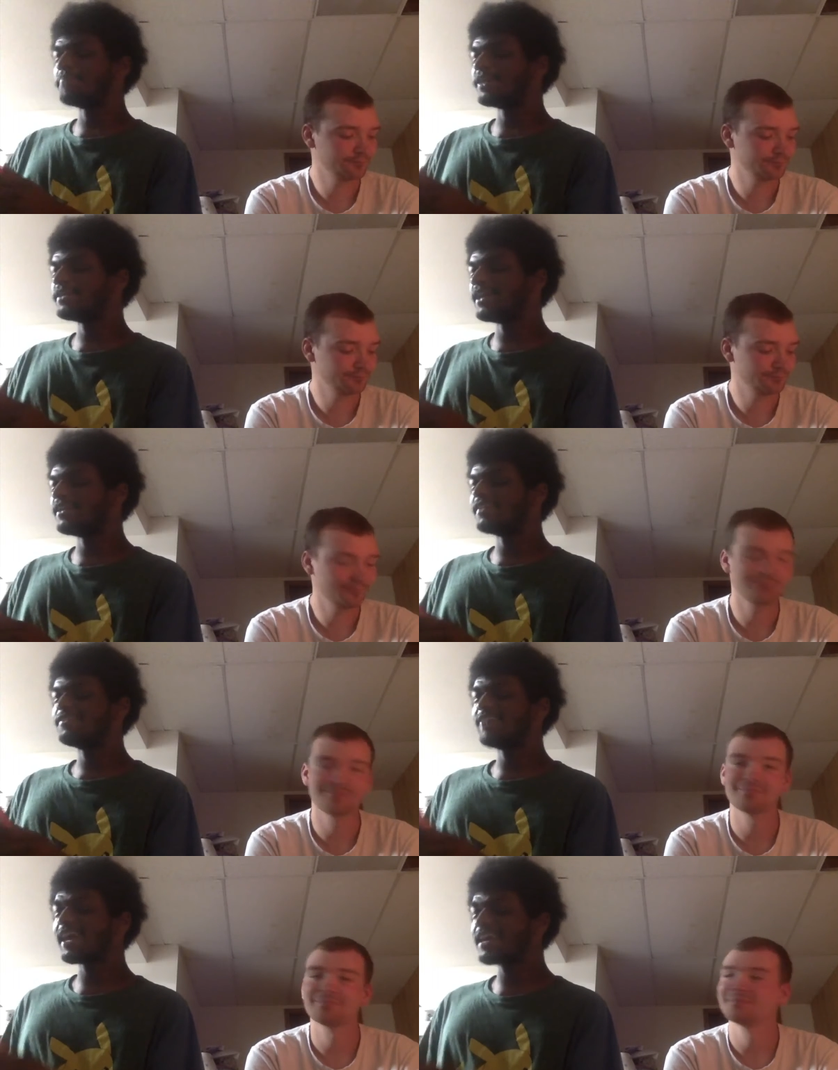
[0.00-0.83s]
Speaker 1: but then the
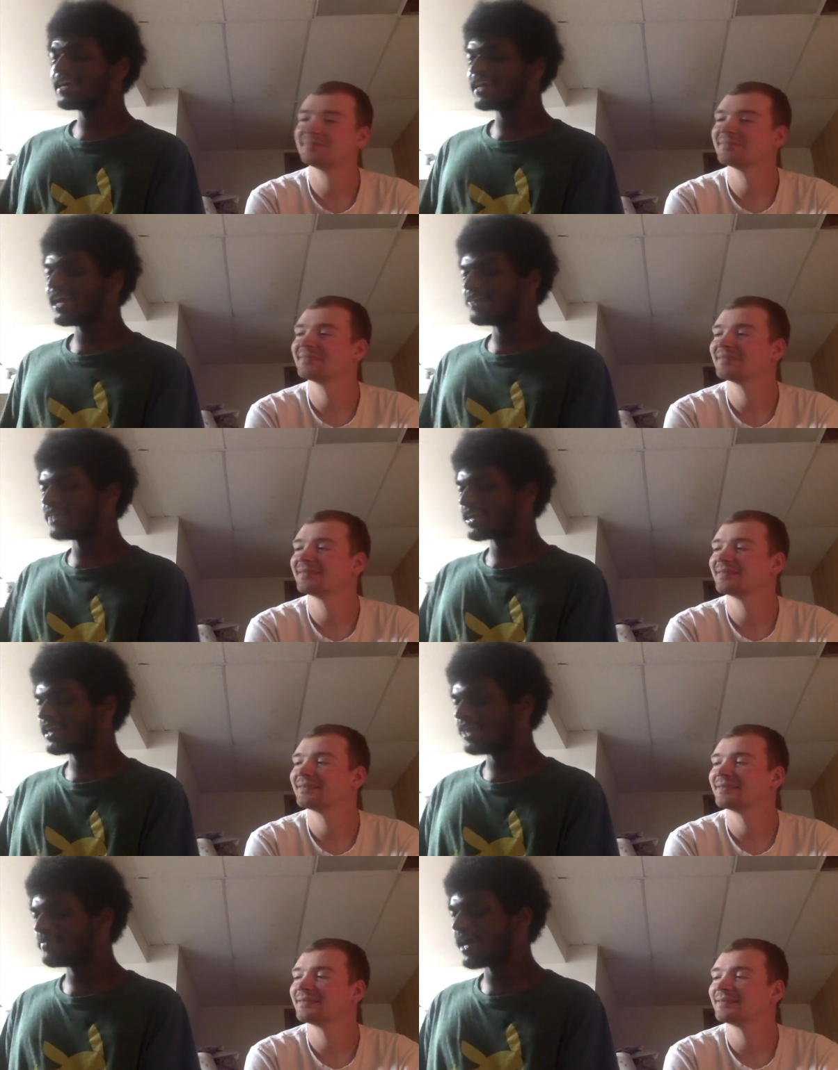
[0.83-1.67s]
second game that
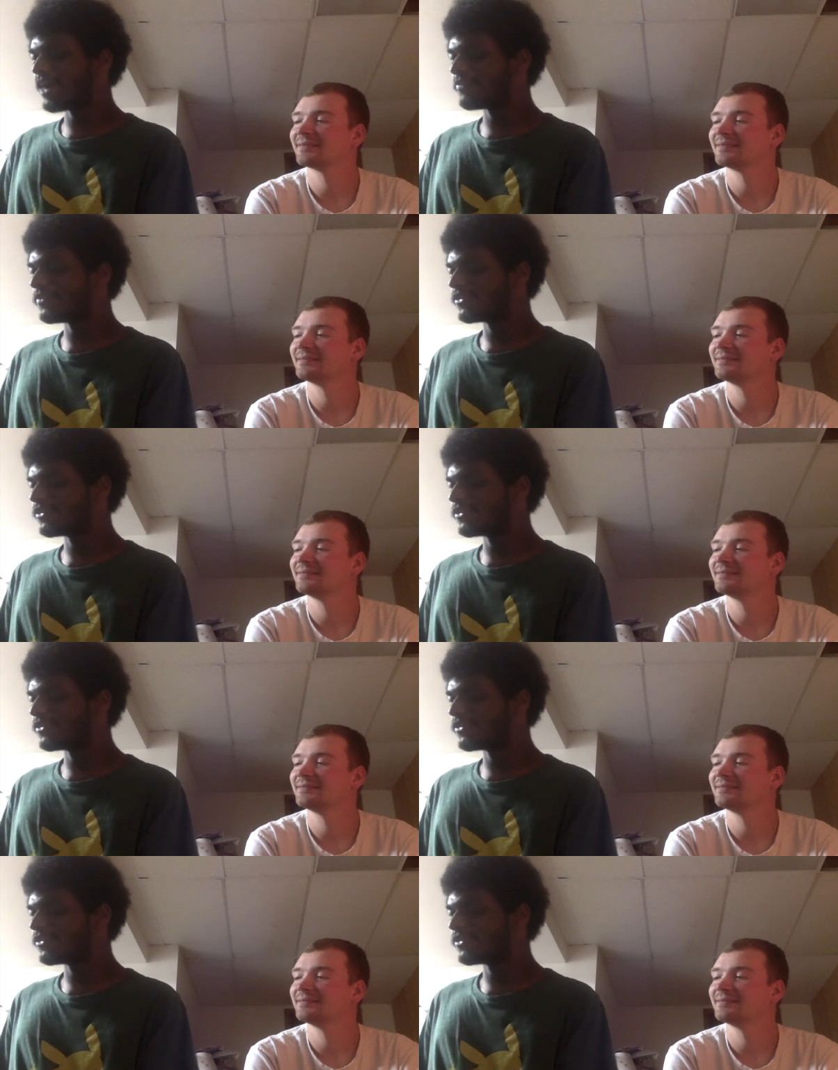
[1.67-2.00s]
came out for